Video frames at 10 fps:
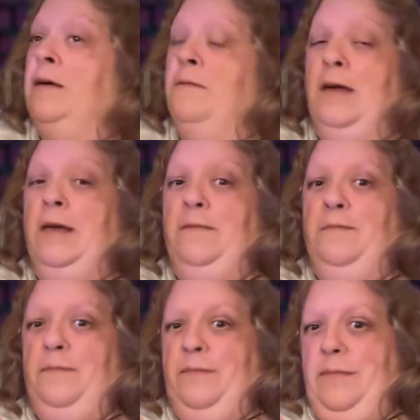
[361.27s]
anyway,
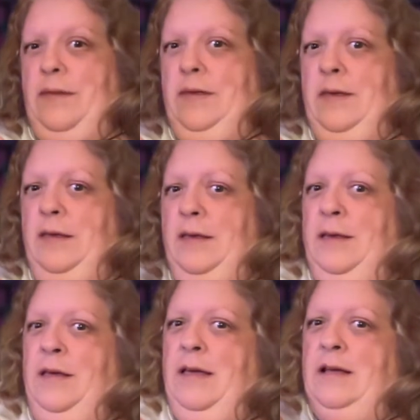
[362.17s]

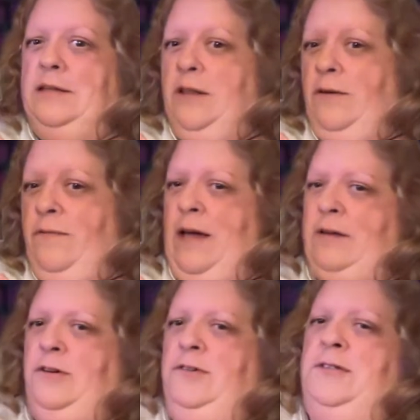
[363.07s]
and there's other
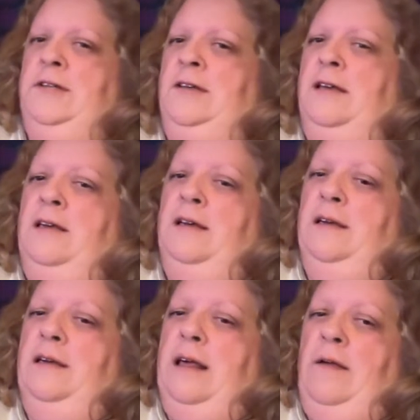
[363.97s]
factors
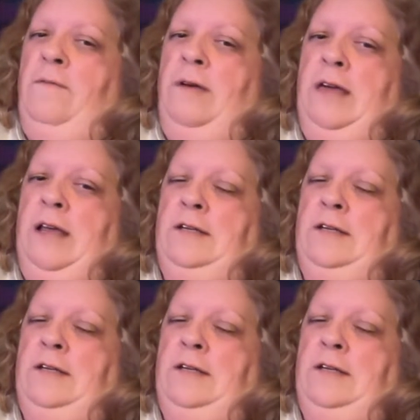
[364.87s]
I don't want to get